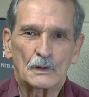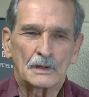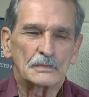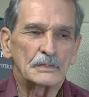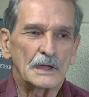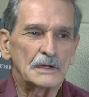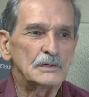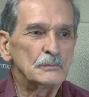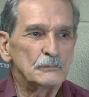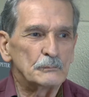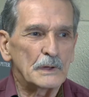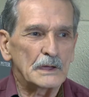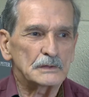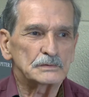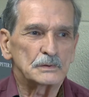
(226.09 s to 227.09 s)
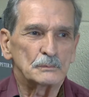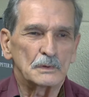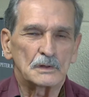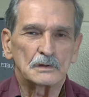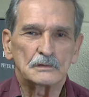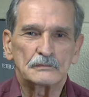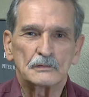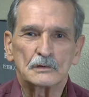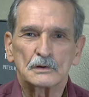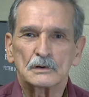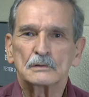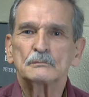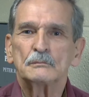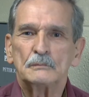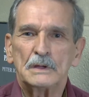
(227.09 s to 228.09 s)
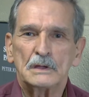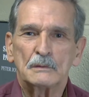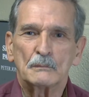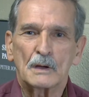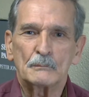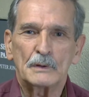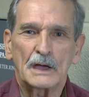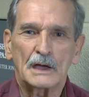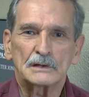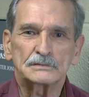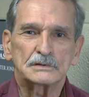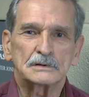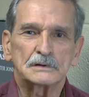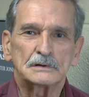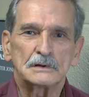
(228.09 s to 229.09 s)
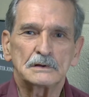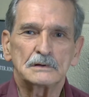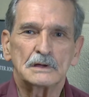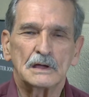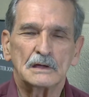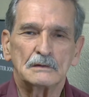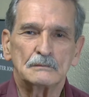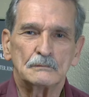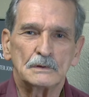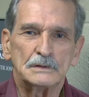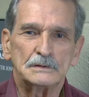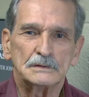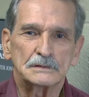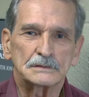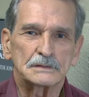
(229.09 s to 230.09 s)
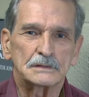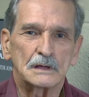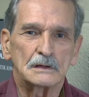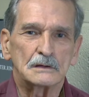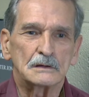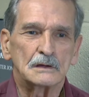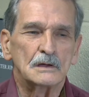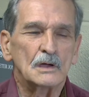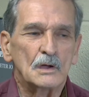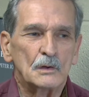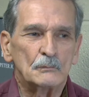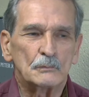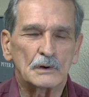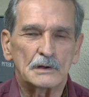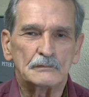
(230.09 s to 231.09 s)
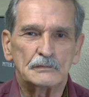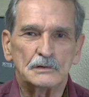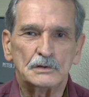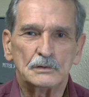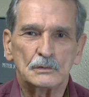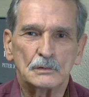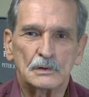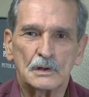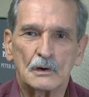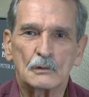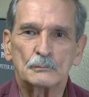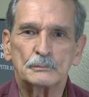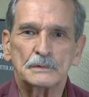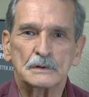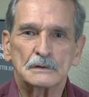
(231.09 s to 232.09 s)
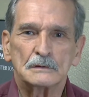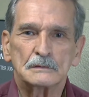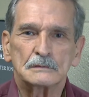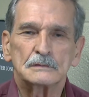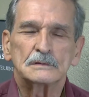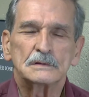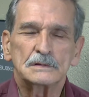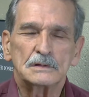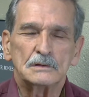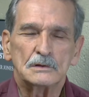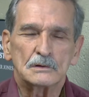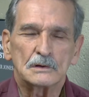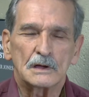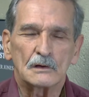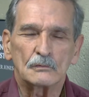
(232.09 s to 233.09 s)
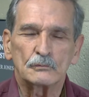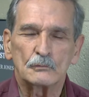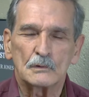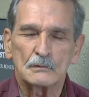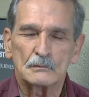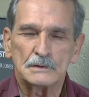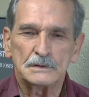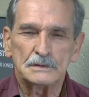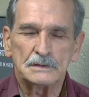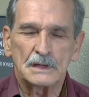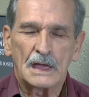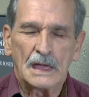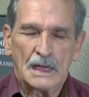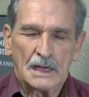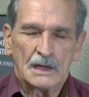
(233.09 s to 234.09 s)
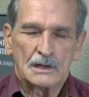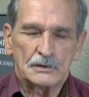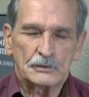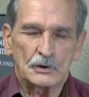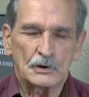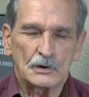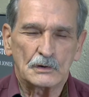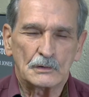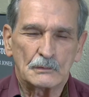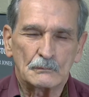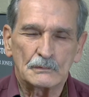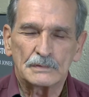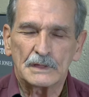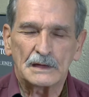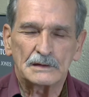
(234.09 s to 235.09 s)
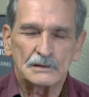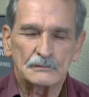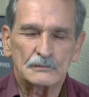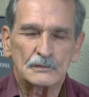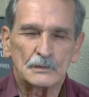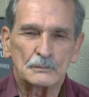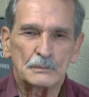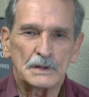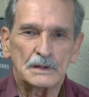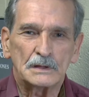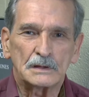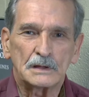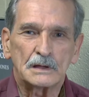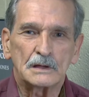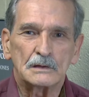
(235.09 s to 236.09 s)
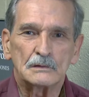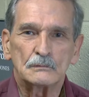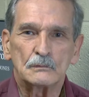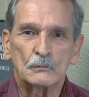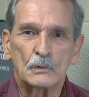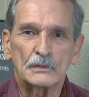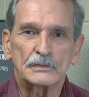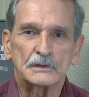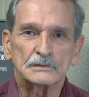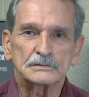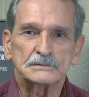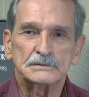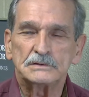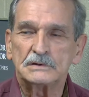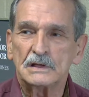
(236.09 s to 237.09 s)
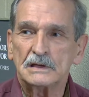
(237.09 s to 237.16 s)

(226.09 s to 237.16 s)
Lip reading: want to thank you, Pastor Miller, for being my pastor, and we just pray for you and help you know. Your health where we turn. Thank you for being with us each